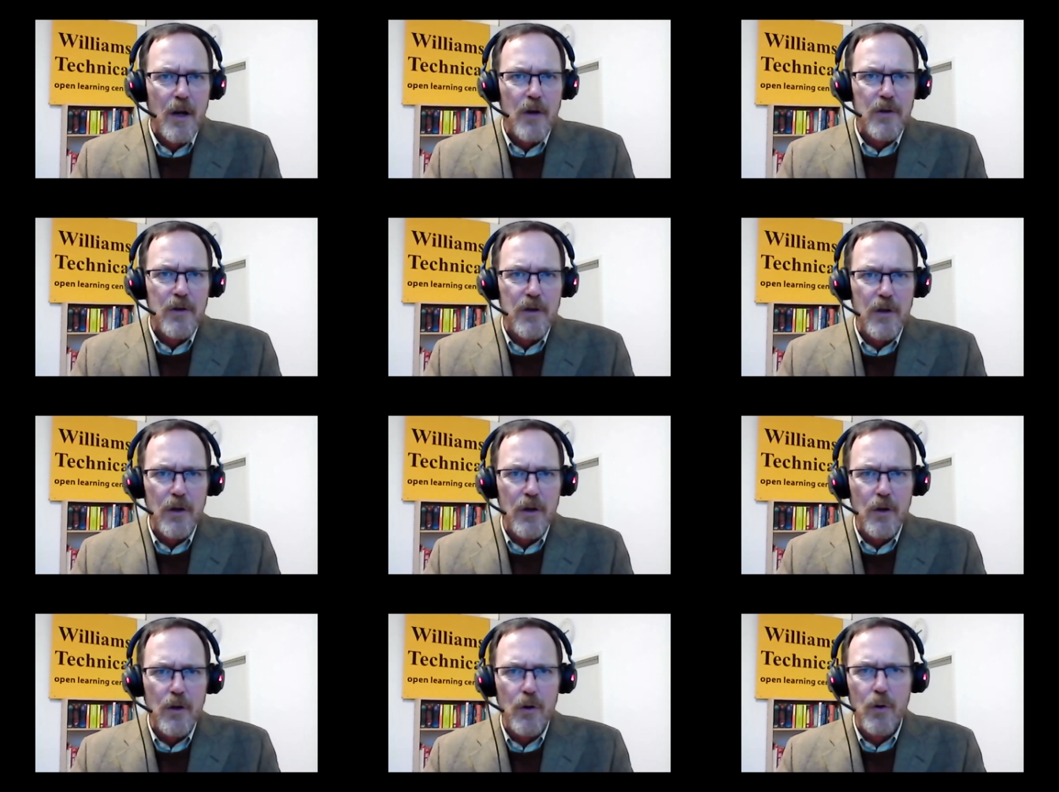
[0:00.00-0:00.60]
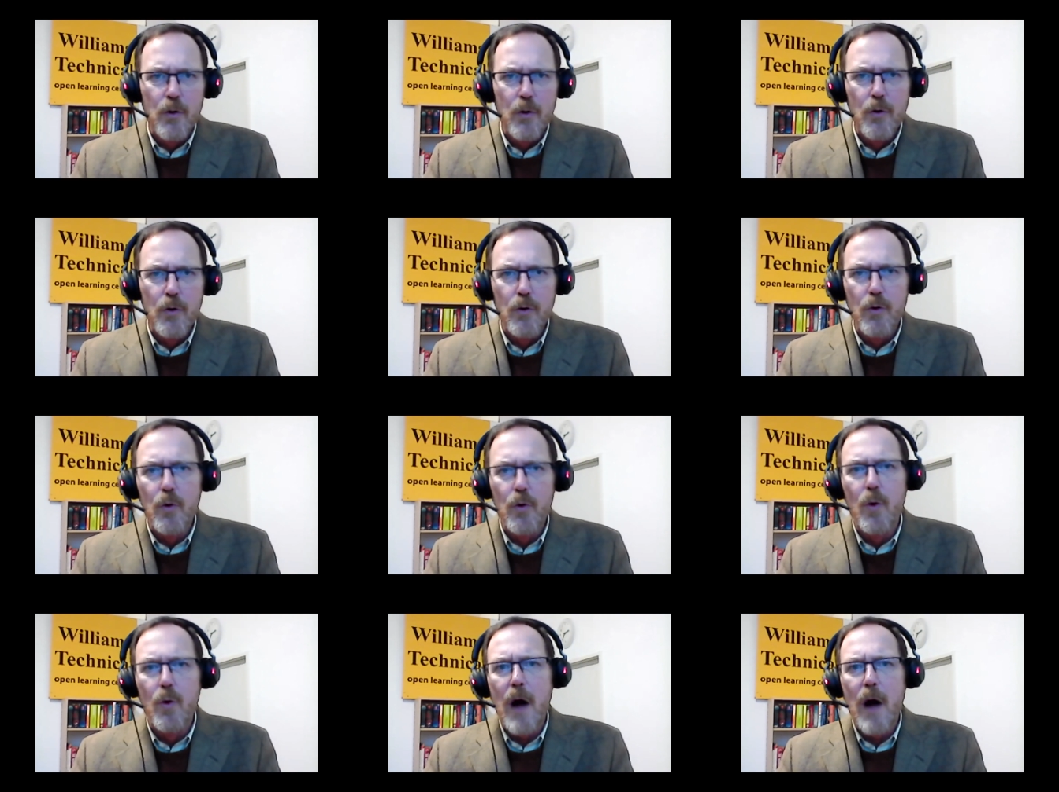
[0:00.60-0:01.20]

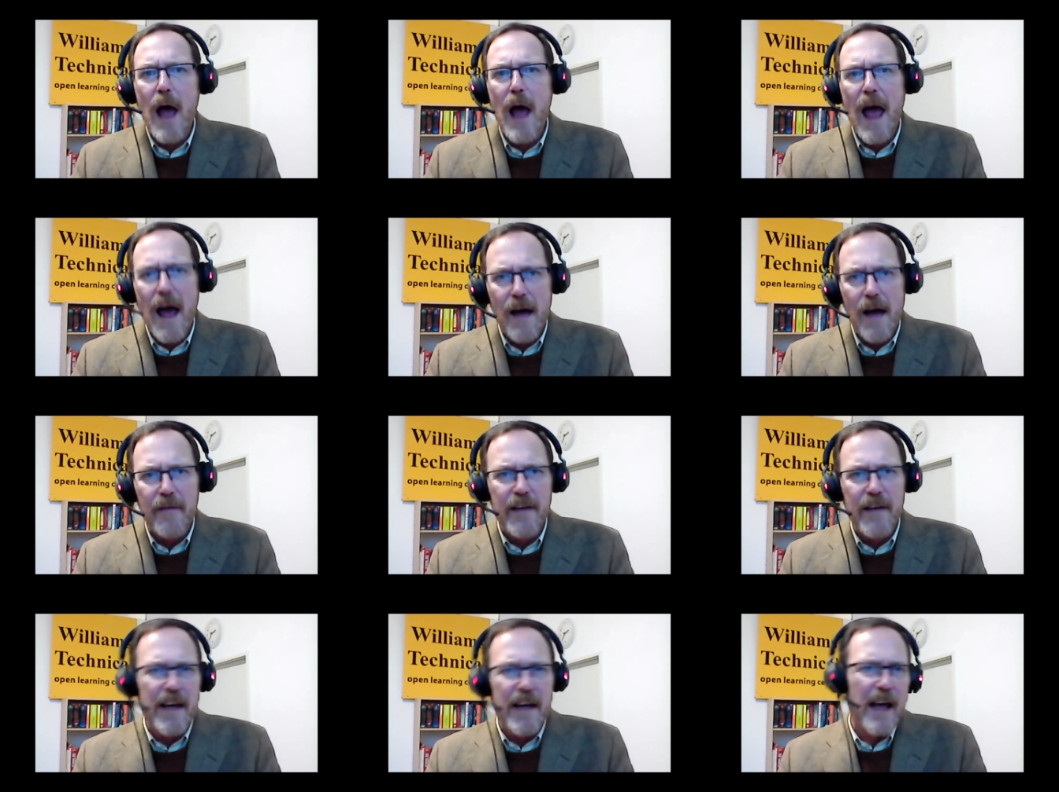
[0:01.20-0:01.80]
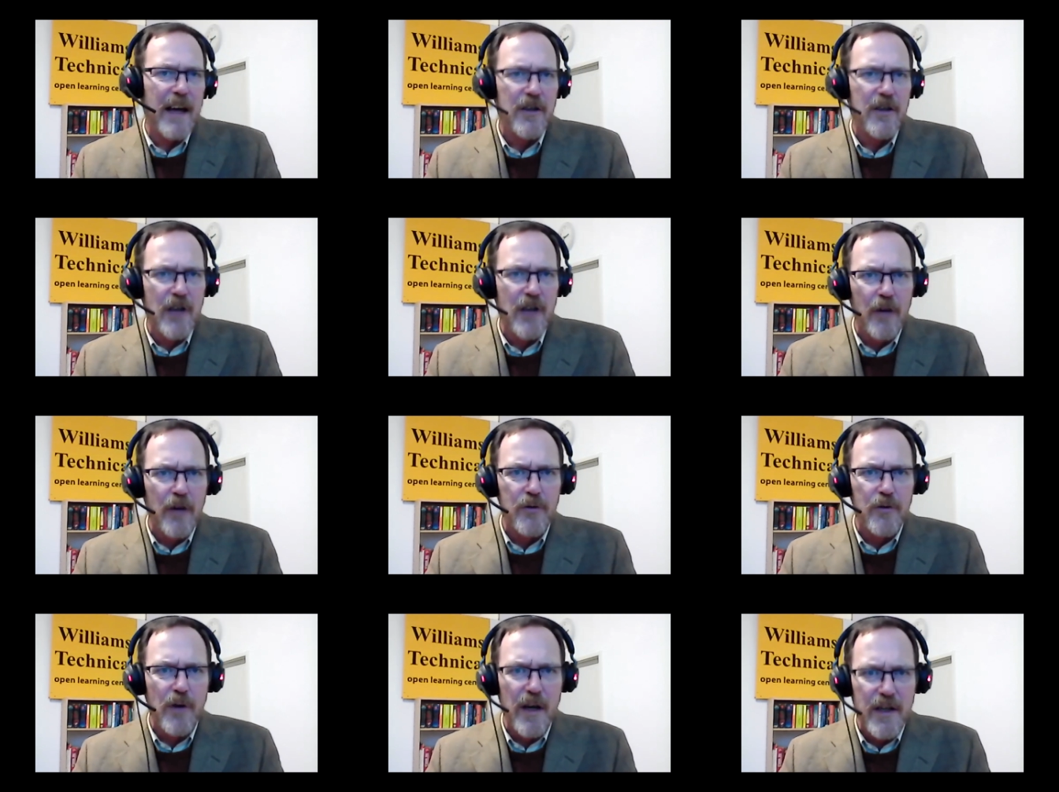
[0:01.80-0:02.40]
to have an
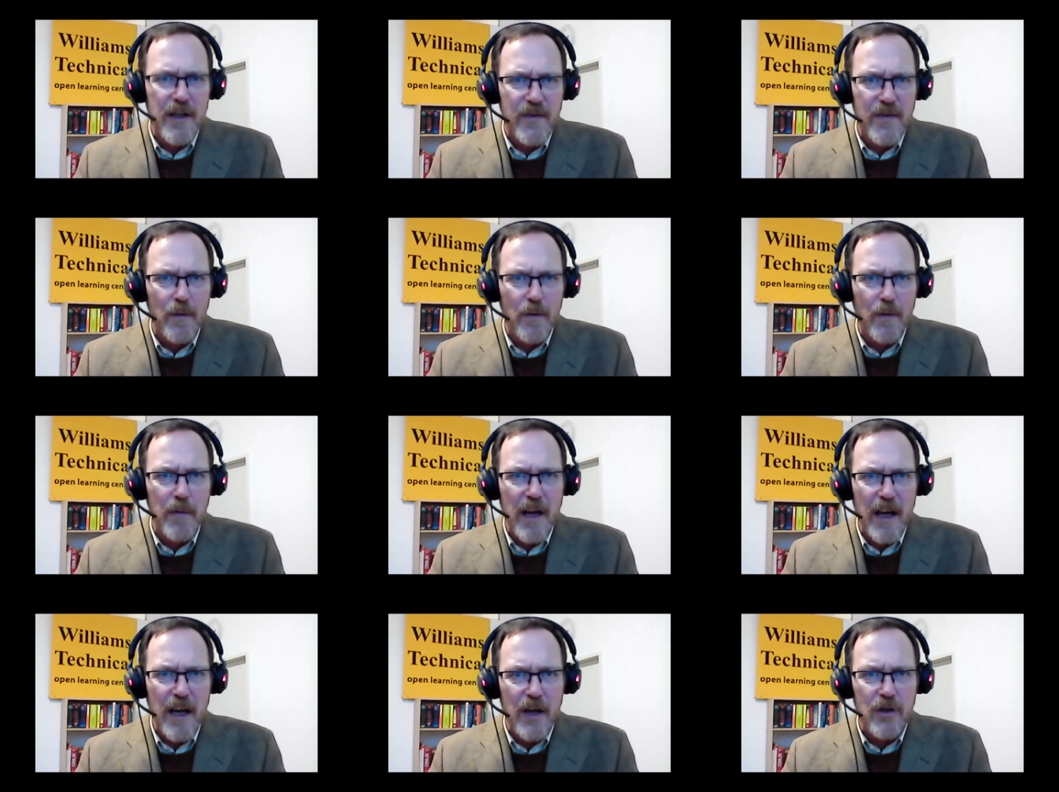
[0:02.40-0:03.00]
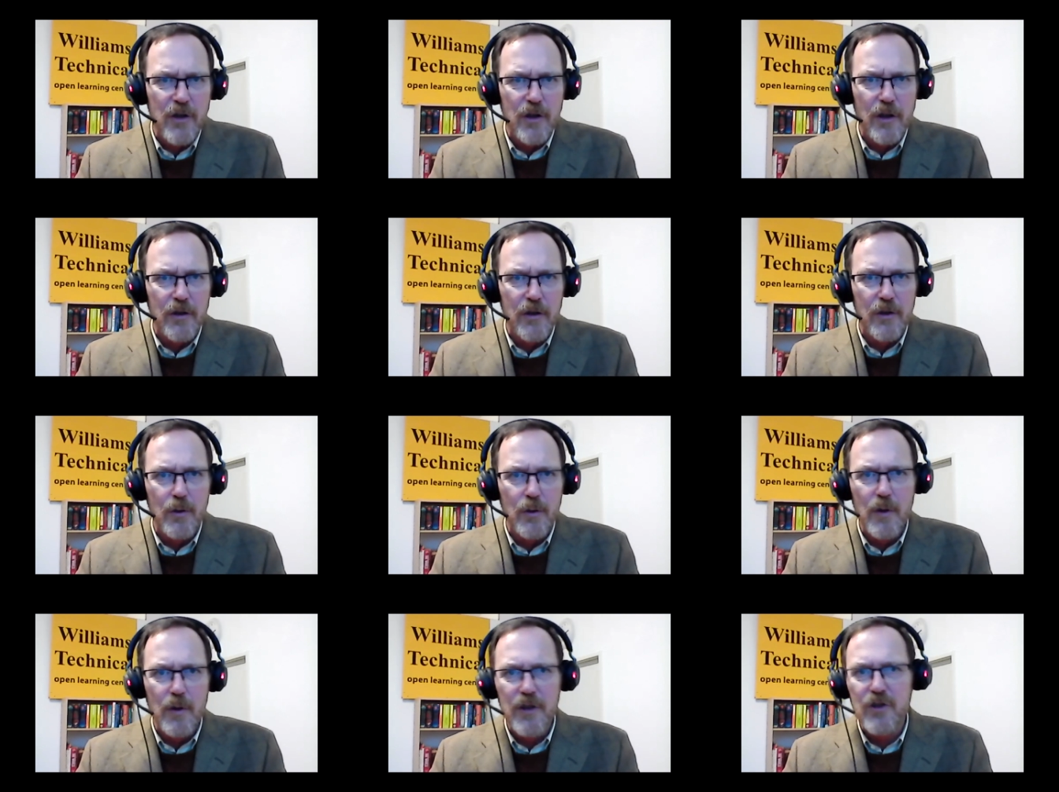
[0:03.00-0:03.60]
agile transformation,
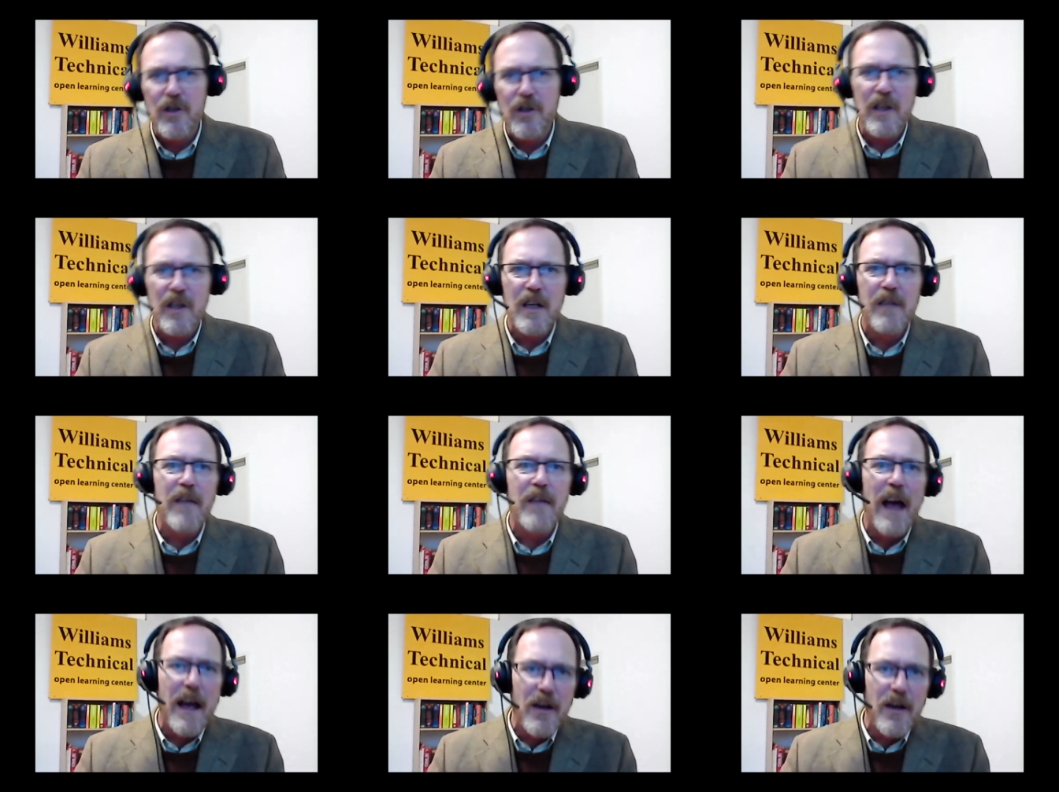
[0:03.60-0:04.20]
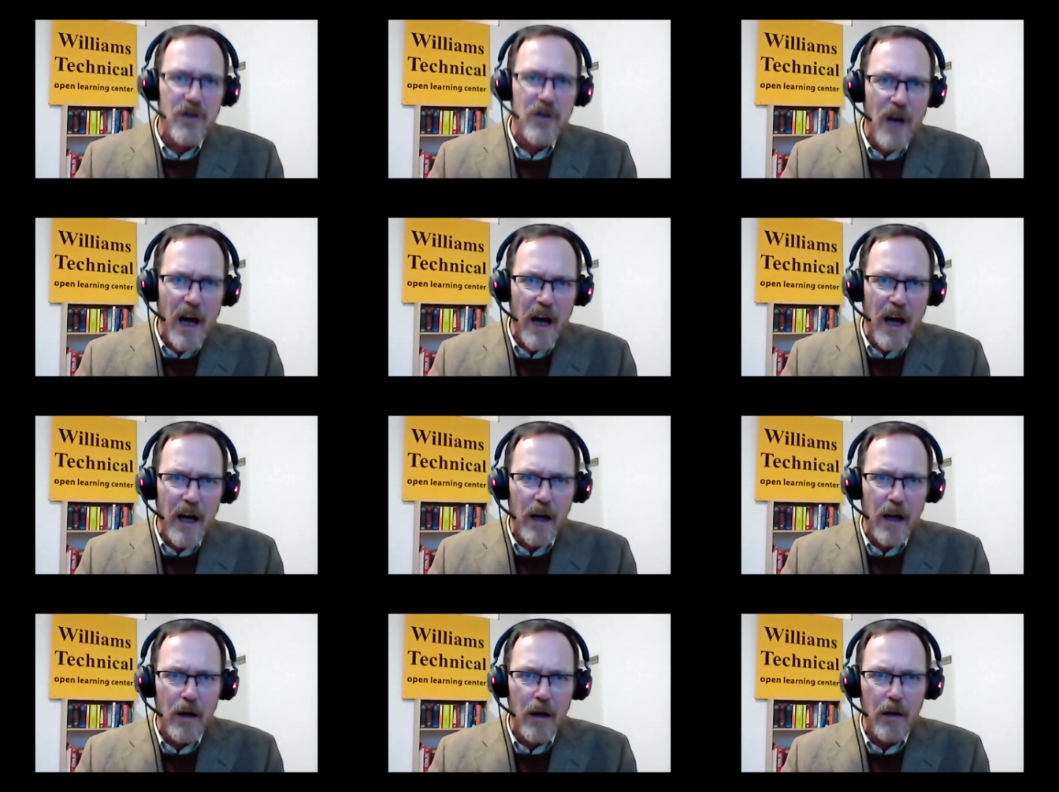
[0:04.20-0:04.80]
to achieve
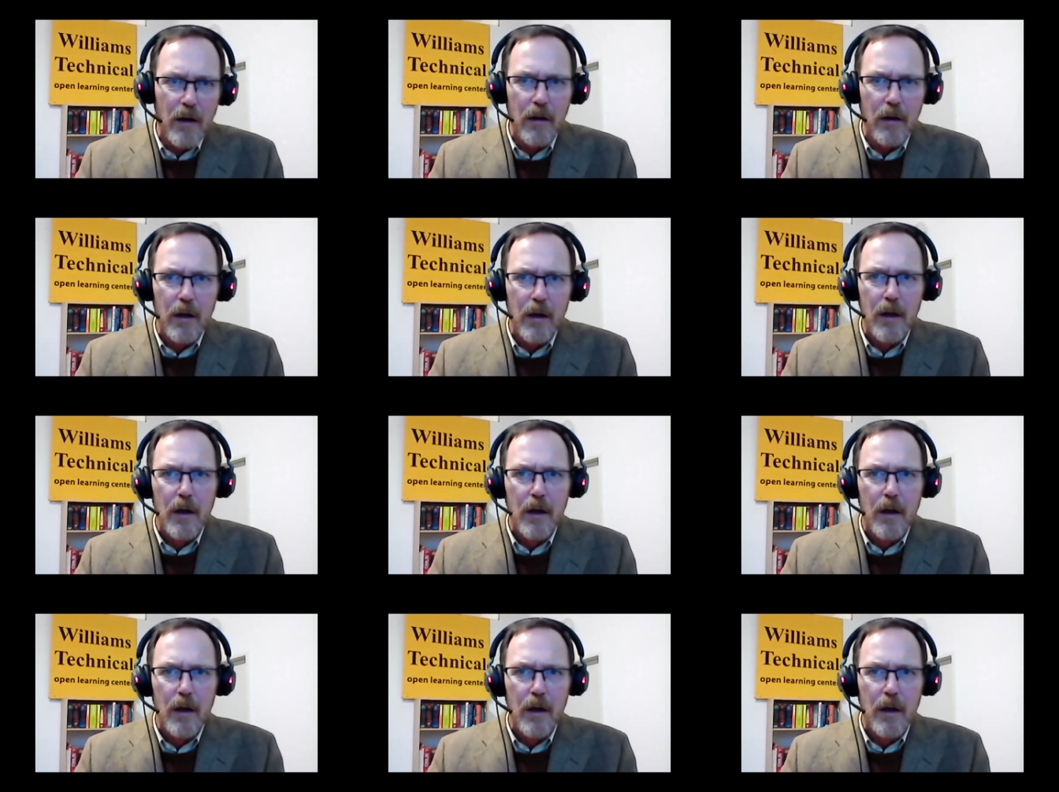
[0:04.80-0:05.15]
agile